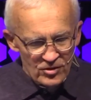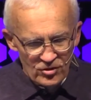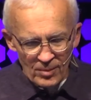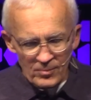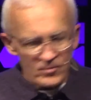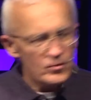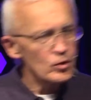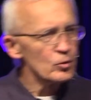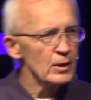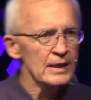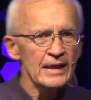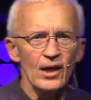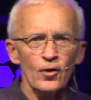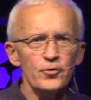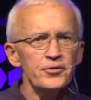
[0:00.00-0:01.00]
Some of you
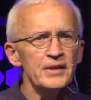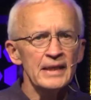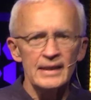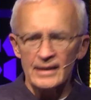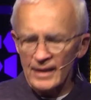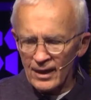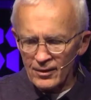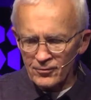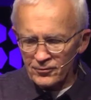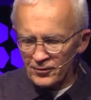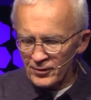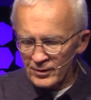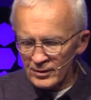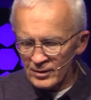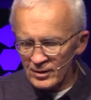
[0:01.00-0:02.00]
are healthy
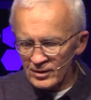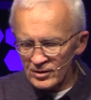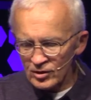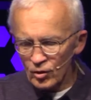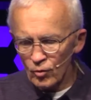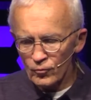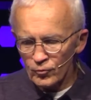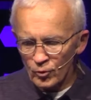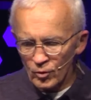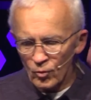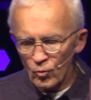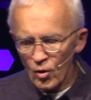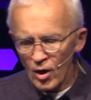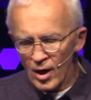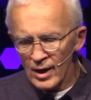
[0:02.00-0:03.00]
enough to go for
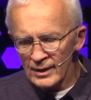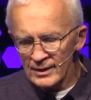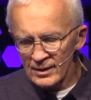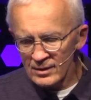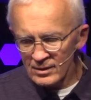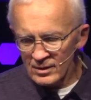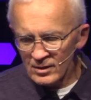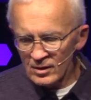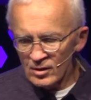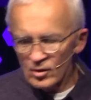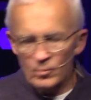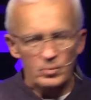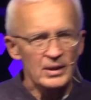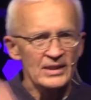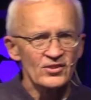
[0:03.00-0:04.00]
a walk,
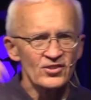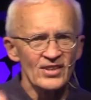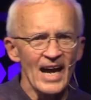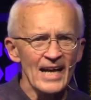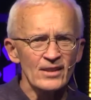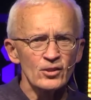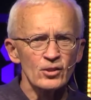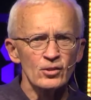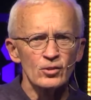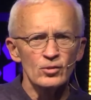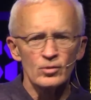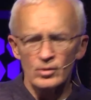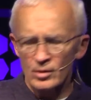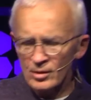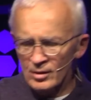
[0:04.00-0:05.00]
play
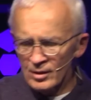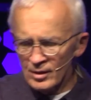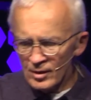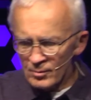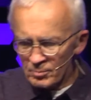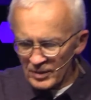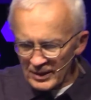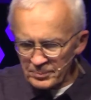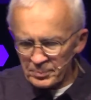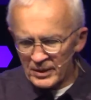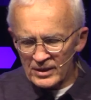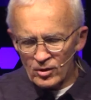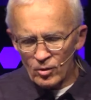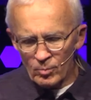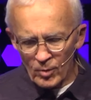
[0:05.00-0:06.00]
soccer, play
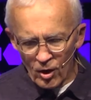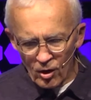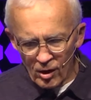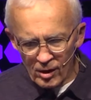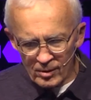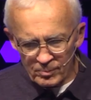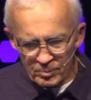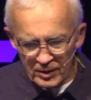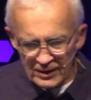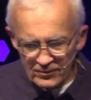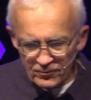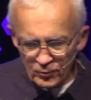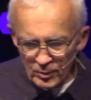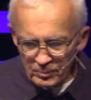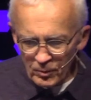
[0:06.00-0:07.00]
pickleball,
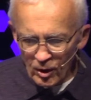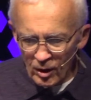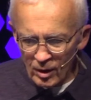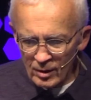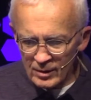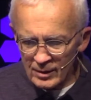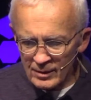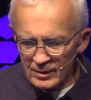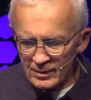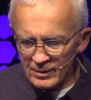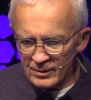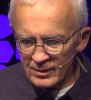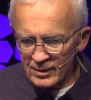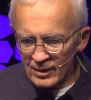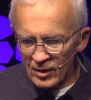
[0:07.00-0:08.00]
play
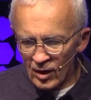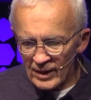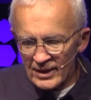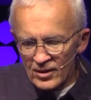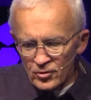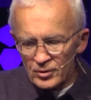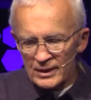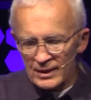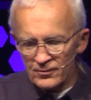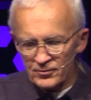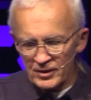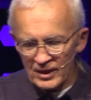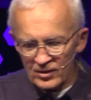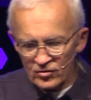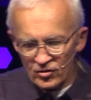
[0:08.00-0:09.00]
football. Another
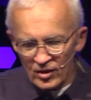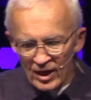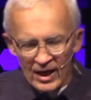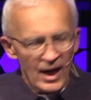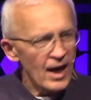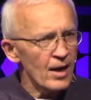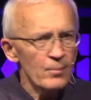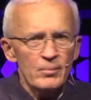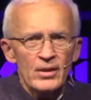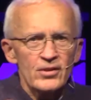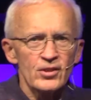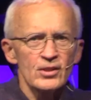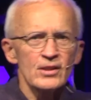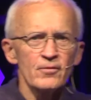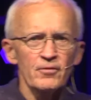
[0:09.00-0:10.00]
gift is
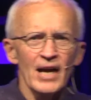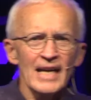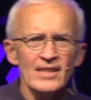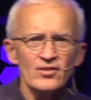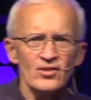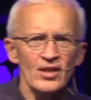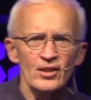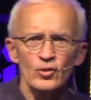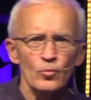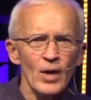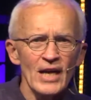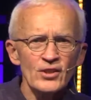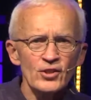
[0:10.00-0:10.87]
the device that you're